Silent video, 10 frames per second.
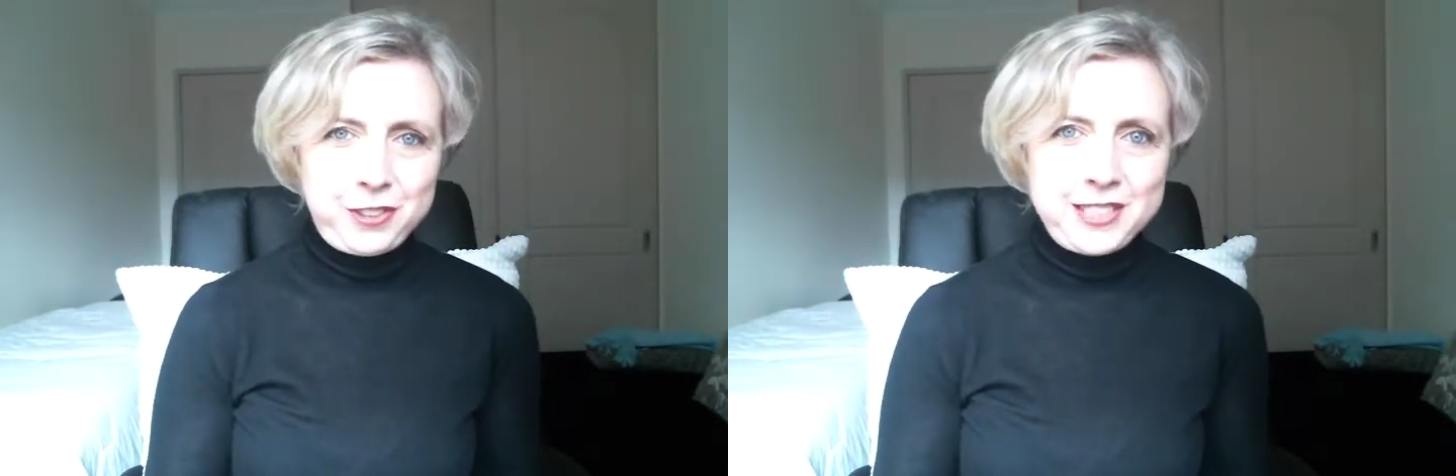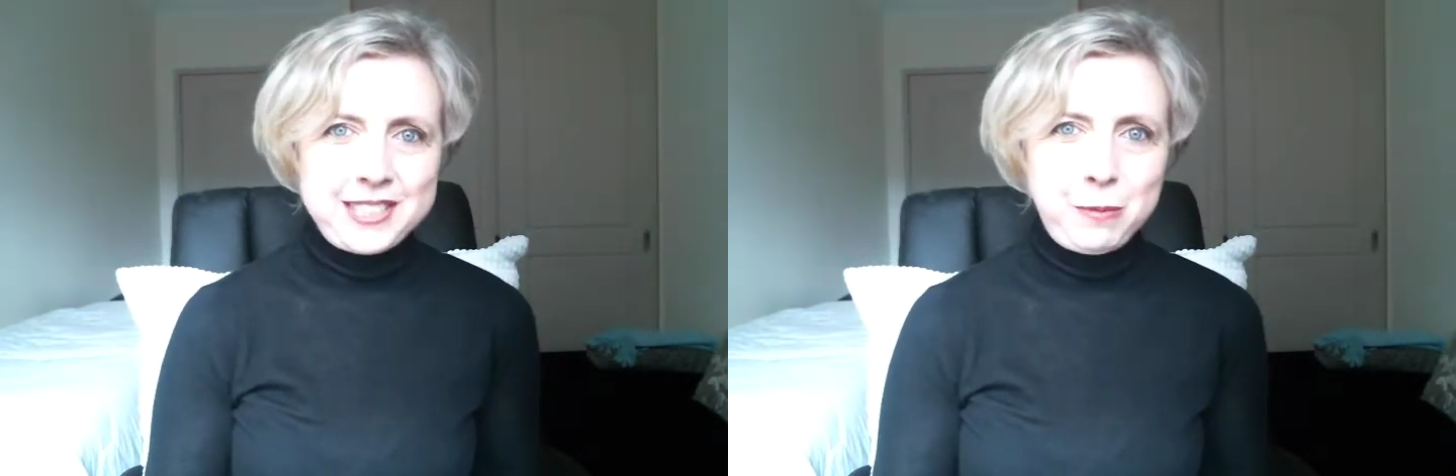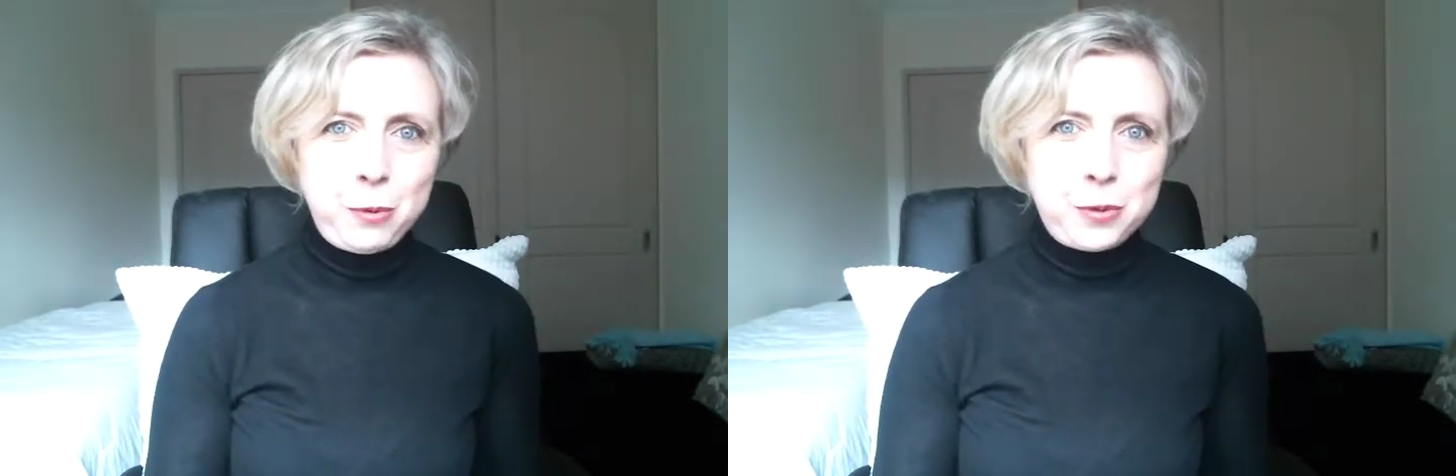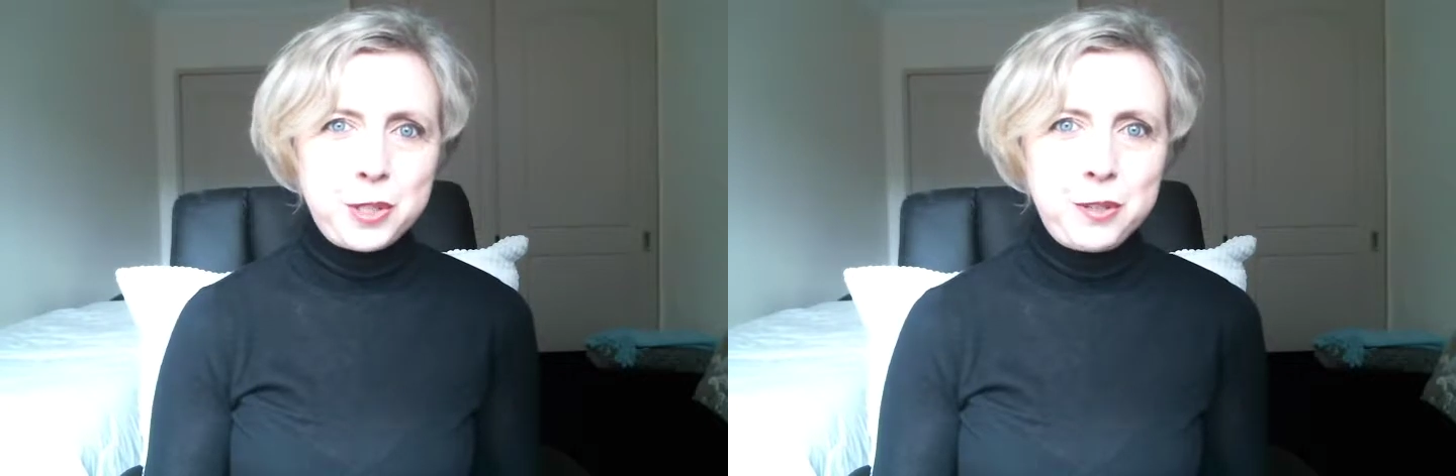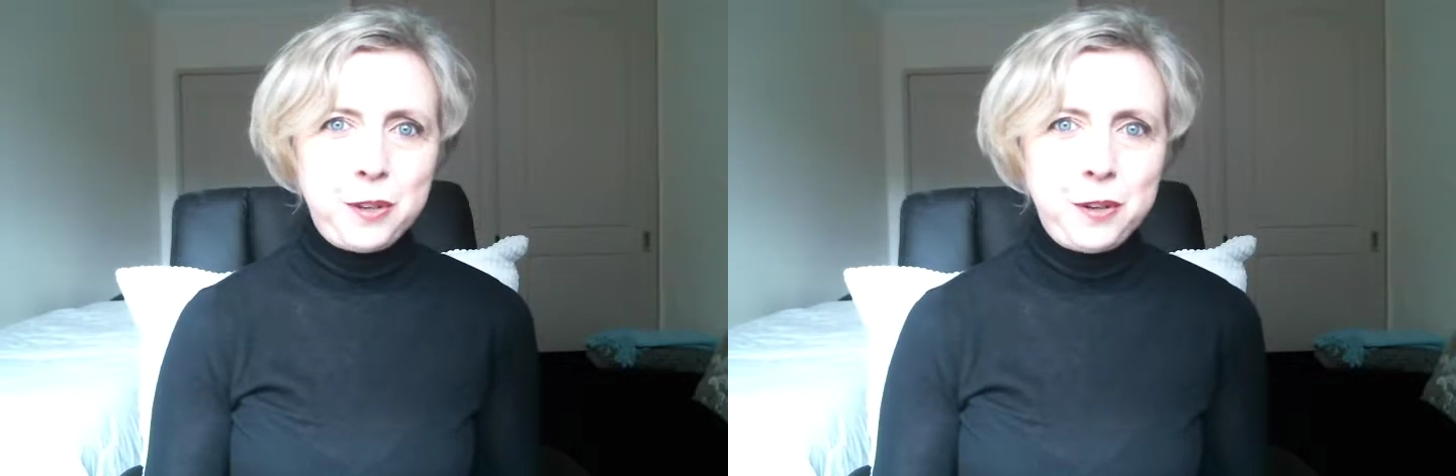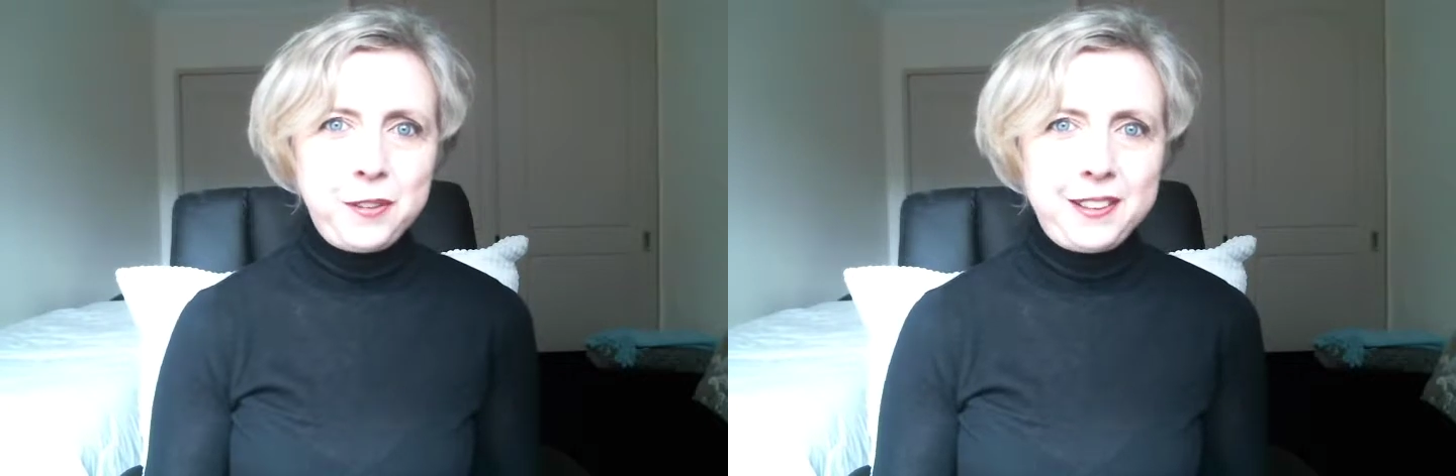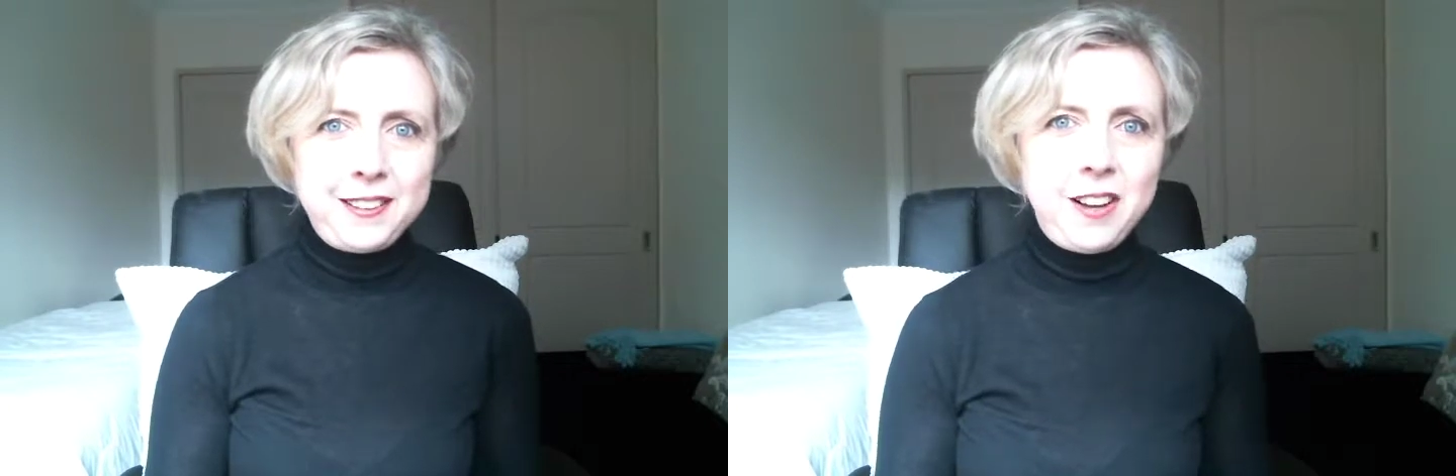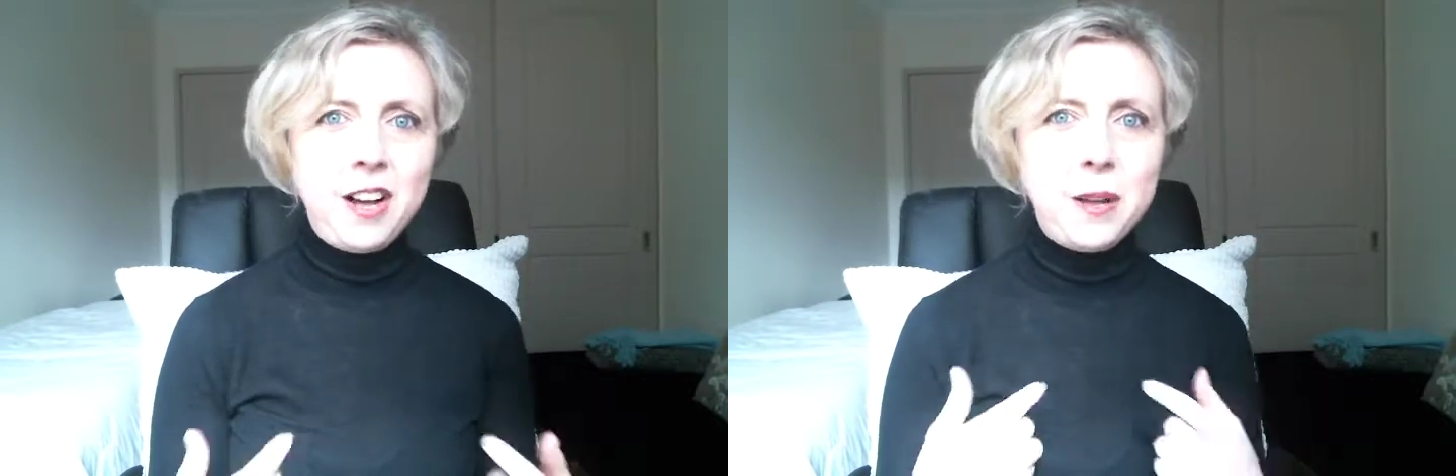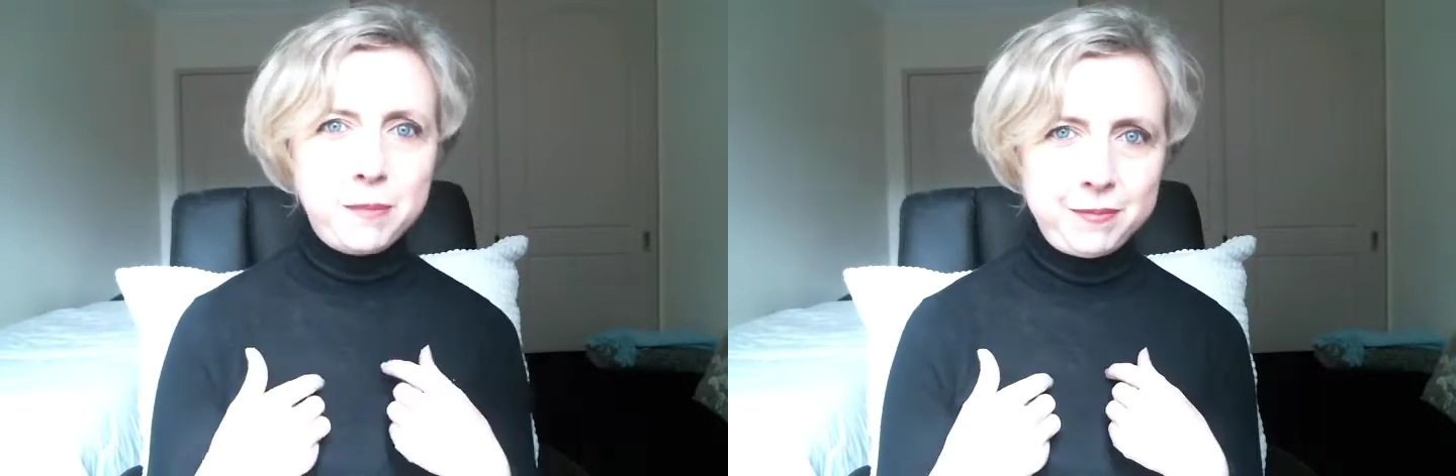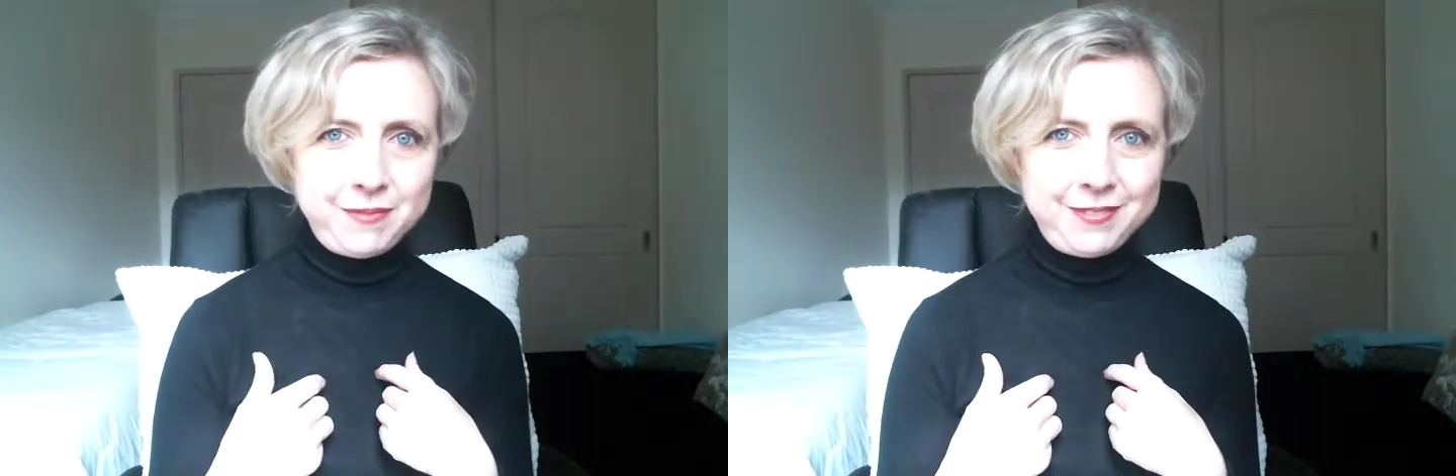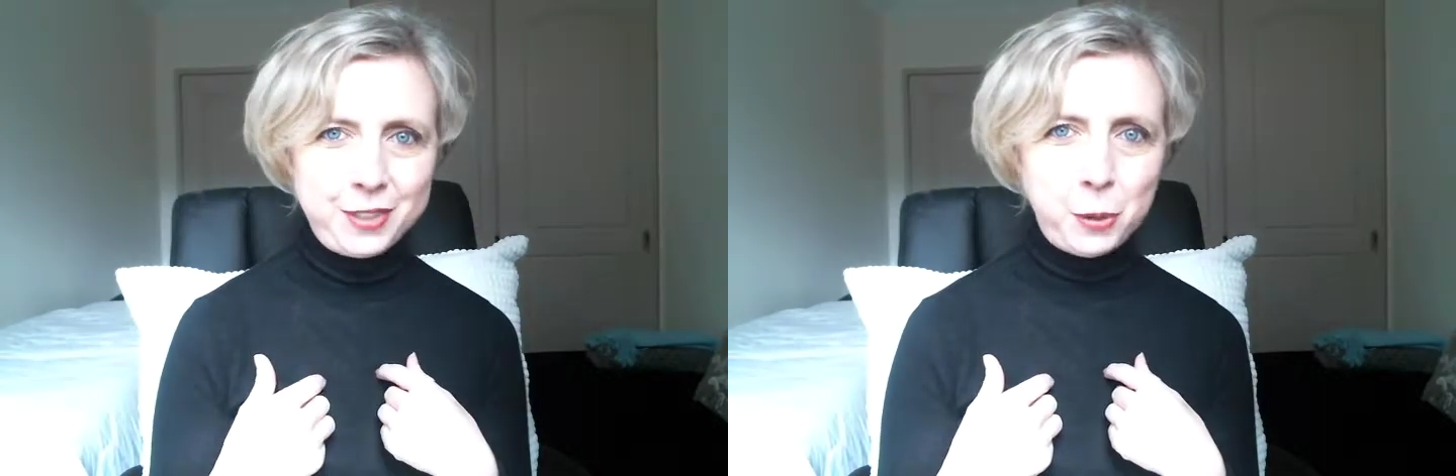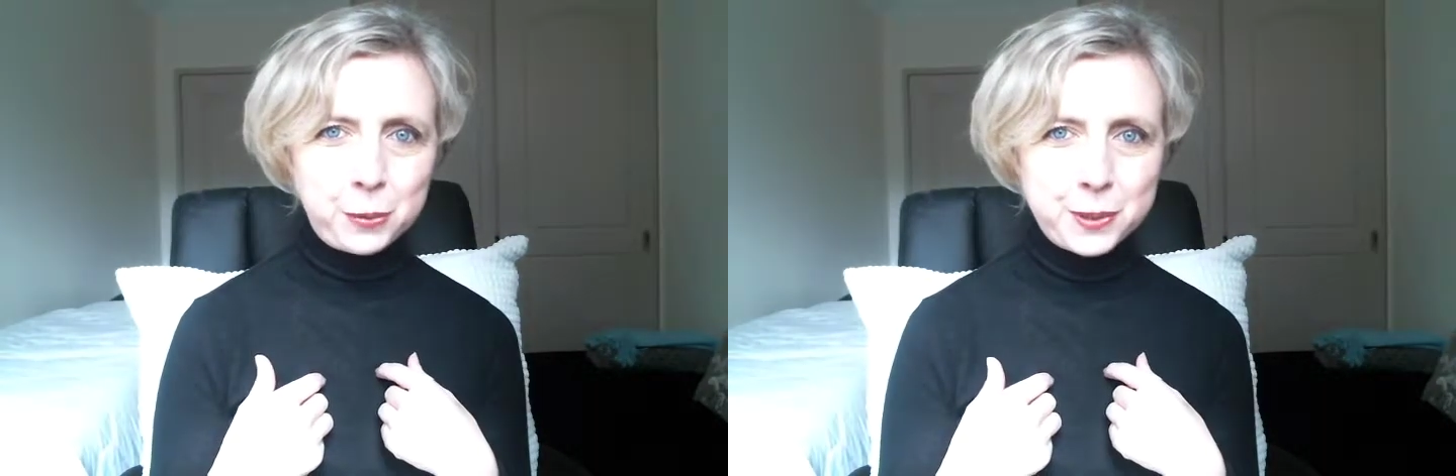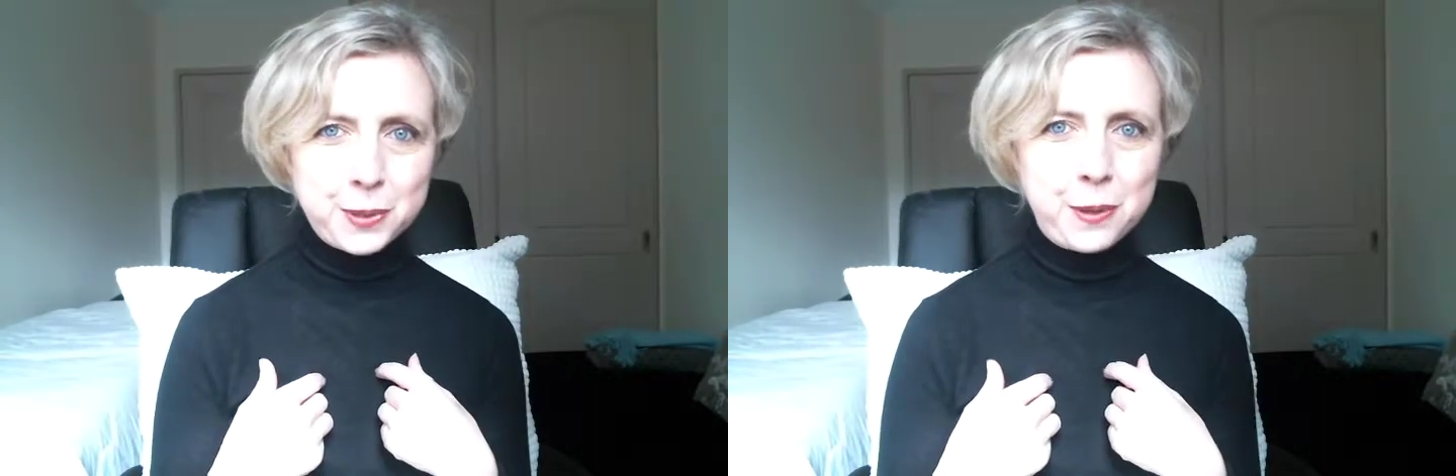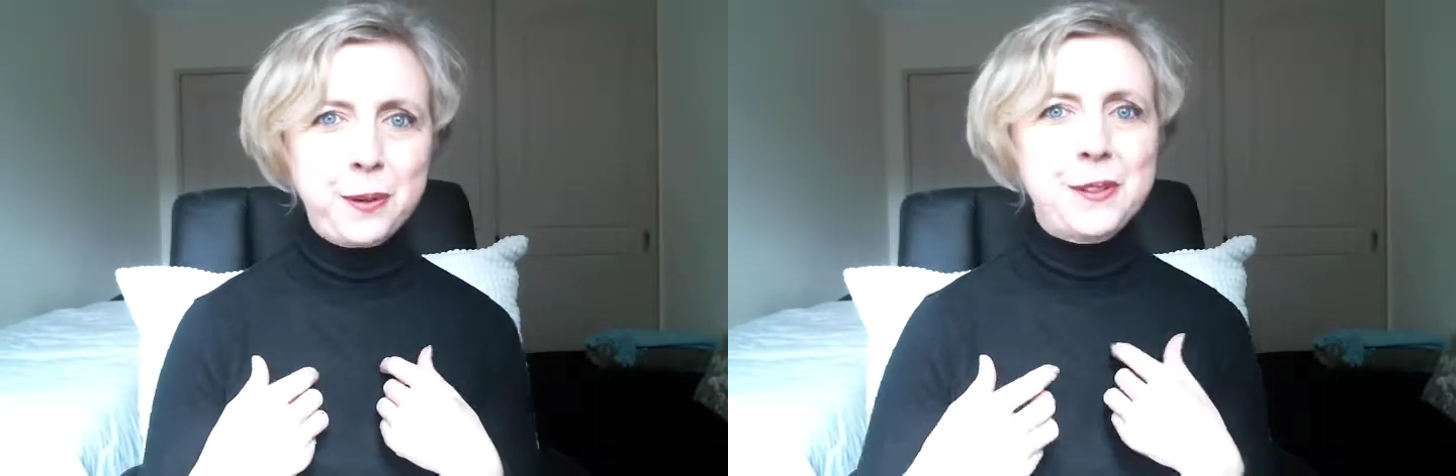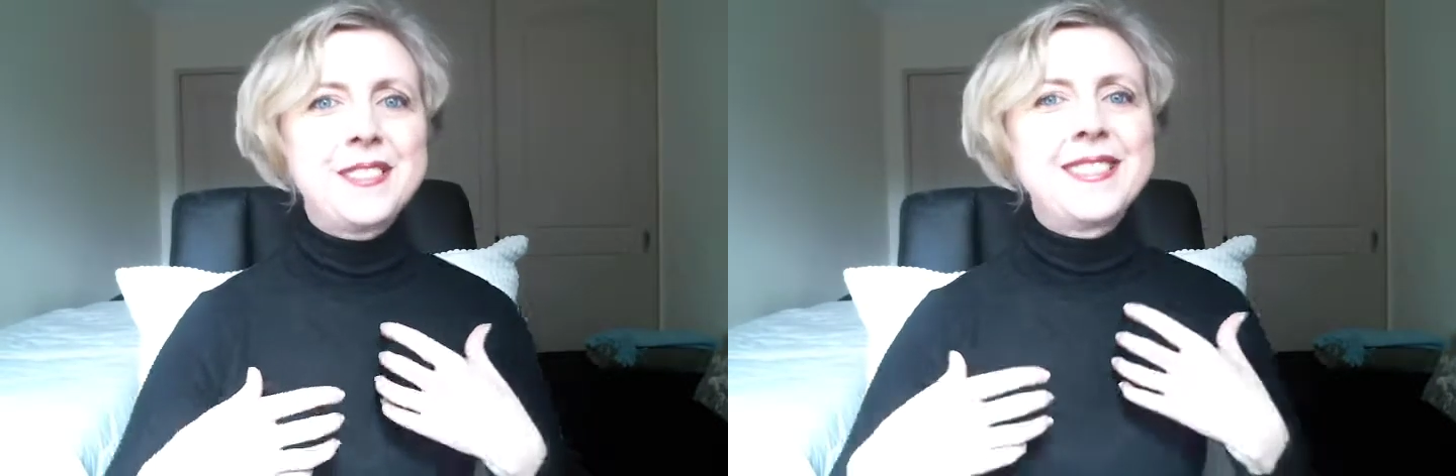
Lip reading: Because they want to know that I'm also